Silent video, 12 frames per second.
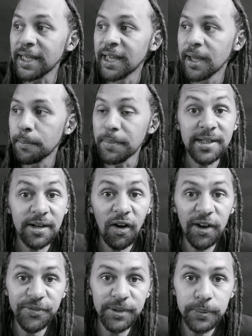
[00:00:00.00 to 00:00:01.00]
way, mid and
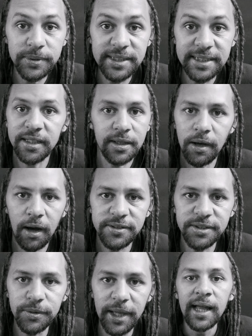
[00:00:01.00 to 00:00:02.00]
high frequencies
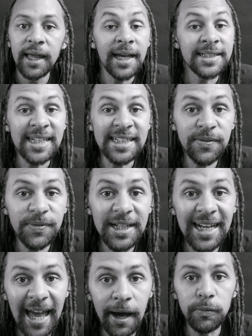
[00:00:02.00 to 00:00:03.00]
can't do that.
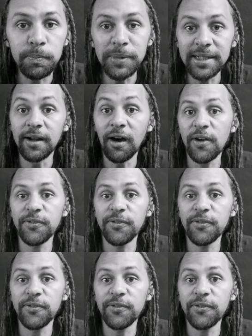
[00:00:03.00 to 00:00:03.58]
Excessively loud mid and